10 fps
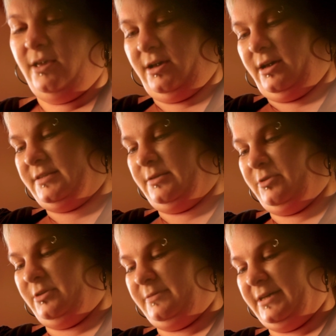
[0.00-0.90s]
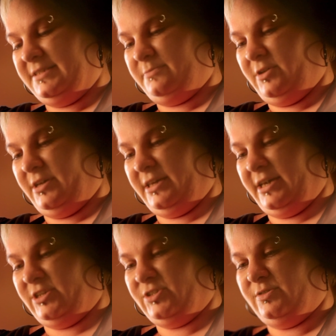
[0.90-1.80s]
So I'm going to place my
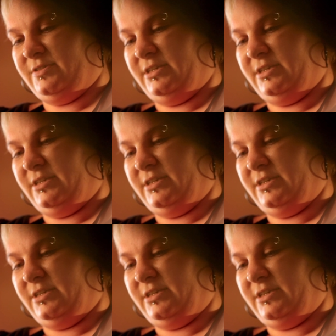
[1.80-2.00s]
cashews